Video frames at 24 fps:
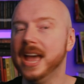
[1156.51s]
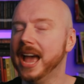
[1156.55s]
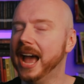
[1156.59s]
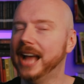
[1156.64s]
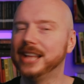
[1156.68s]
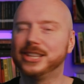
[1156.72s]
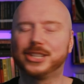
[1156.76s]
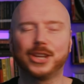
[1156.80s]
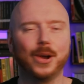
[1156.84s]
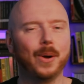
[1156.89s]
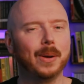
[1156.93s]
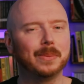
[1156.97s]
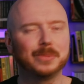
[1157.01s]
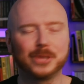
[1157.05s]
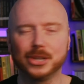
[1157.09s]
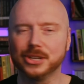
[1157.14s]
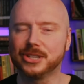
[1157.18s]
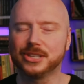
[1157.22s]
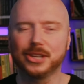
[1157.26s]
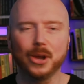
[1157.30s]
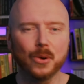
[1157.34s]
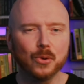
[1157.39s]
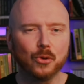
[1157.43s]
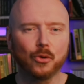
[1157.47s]
And so I'm
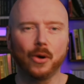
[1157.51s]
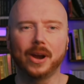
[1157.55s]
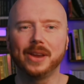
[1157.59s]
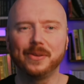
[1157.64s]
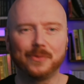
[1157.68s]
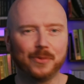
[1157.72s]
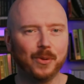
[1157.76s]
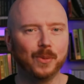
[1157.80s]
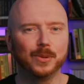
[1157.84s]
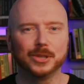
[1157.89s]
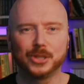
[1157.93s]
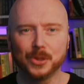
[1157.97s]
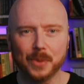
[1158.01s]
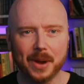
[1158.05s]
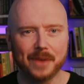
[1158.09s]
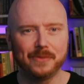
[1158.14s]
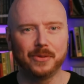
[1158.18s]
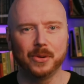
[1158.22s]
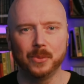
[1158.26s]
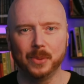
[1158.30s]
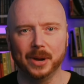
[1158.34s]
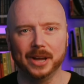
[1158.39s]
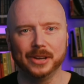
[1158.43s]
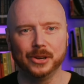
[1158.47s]
just so grateful to
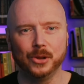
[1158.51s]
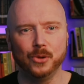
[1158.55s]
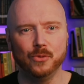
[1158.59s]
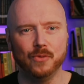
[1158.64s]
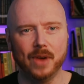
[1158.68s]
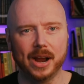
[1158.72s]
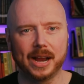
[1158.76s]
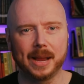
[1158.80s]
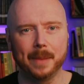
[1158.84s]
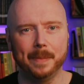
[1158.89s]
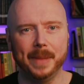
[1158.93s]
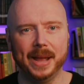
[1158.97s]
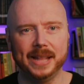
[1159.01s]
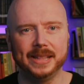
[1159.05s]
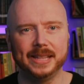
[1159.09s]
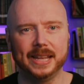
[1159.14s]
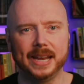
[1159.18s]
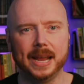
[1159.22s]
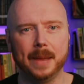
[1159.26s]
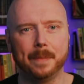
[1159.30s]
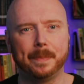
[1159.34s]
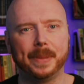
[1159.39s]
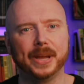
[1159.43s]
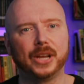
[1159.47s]
everyone who recommended
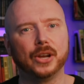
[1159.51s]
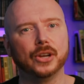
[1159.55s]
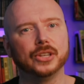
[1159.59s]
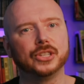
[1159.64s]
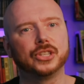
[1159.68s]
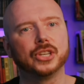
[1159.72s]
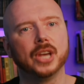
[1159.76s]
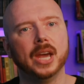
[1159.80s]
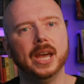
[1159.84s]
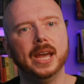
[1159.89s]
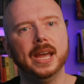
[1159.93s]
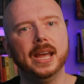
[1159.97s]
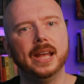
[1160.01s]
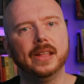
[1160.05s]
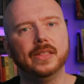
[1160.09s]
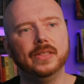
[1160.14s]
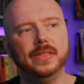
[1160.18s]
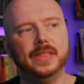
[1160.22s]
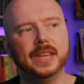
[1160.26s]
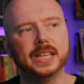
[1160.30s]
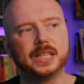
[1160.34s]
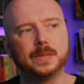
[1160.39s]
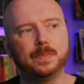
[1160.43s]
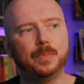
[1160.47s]
it because
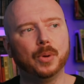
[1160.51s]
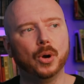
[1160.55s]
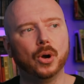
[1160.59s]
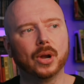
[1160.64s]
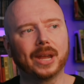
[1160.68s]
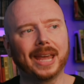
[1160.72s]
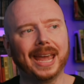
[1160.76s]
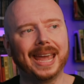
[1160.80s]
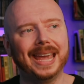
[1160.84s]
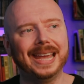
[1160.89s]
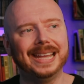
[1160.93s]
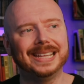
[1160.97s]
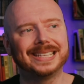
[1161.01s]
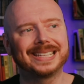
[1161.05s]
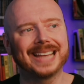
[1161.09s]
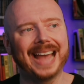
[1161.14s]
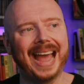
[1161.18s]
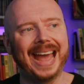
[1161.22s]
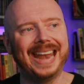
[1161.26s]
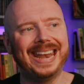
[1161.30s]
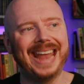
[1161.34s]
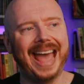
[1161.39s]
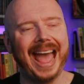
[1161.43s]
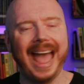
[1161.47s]
this book is
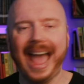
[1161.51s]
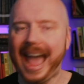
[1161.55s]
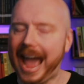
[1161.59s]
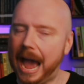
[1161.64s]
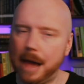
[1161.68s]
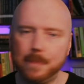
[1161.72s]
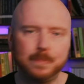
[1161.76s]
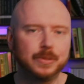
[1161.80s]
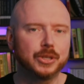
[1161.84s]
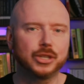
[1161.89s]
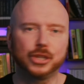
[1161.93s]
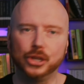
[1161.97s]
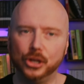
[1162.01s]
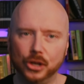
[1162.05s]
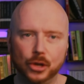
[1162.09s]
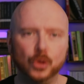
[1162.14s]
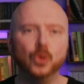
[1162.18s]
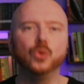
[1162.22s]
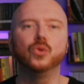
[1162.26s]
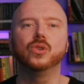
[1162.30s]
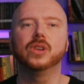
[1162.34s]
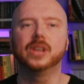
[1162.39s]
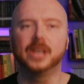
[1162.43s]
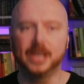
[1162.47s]
an
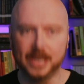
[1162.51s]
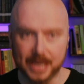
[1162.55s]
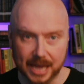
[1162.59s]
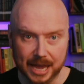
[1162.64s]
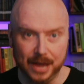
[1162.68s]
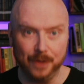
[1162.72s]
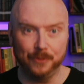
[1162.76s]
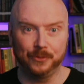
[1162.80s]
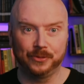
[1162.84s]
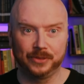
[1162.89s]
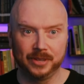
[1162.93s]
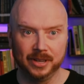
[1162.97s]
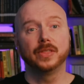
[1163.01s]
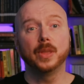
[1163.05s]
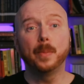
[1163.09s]
absolute gift.